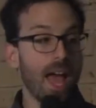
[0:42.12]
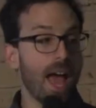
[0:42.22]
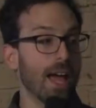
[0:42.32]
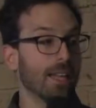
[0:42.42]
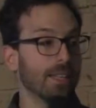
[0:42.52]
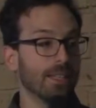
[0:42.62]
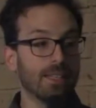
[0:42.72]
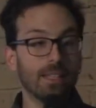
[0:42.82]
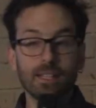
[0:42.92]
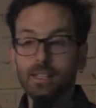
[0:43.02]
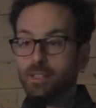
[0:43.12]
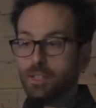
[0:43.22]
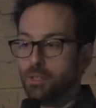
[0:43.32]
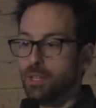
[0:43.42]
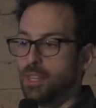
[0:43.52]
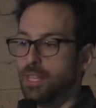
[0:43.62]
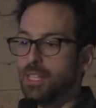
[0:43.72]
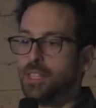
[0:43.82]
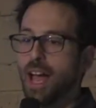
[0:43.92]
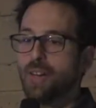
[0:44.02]
And the thing
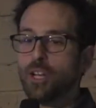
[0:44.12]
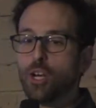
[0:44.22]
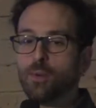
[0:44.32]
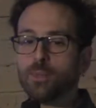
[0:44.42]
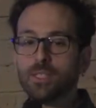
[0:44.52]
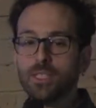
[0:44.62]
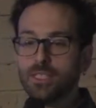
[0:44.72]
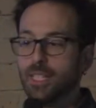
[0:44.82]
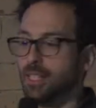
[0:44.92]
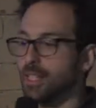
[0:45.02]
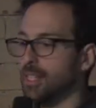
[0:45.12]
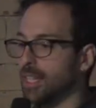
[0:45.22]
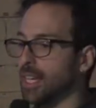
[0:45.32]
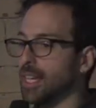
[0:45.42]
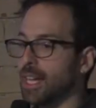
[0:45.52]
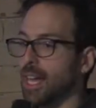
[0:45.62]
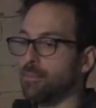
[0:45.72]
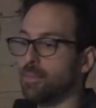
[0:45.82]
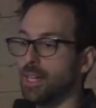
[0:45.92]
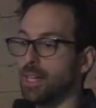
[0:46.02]
that they have in common is that they
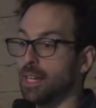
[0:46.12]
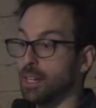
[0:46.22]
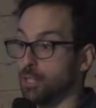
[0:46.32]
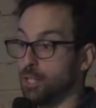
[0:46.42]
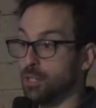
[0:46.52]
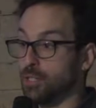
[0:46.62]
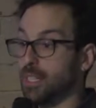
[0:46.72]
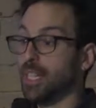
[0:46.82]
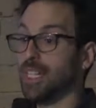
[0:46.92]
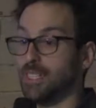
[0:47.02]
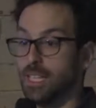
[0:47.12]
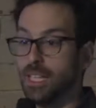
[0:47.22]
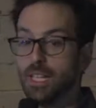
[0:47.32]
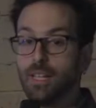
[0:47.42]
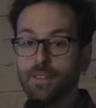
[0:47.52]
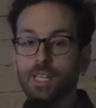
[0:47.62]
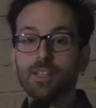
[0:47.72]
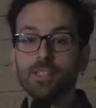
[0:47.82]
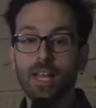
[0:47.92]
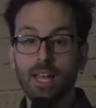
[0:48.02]
can be cured easily if they
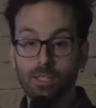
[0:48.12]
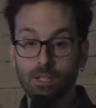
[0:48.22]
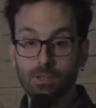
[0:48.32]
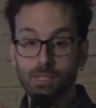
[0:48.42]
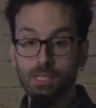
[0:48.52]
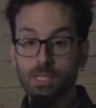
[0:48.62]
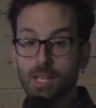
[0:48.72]
are diagnosed.